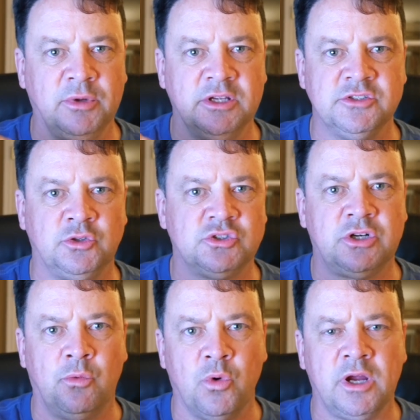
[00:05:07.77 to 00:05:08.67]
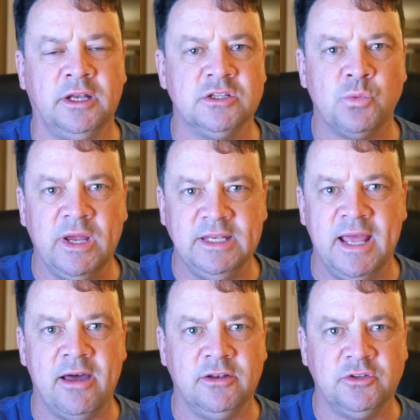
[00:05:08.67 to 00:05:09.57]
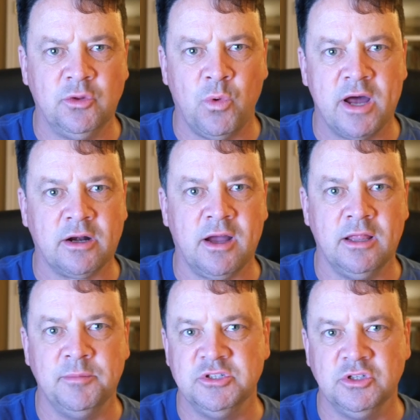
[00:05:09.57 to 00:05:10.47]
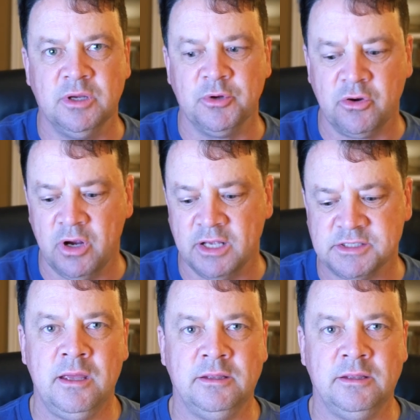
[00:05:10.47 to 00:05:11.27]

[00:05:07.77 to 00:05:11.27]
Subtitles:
because it'll start working its way down into the water column as you come across.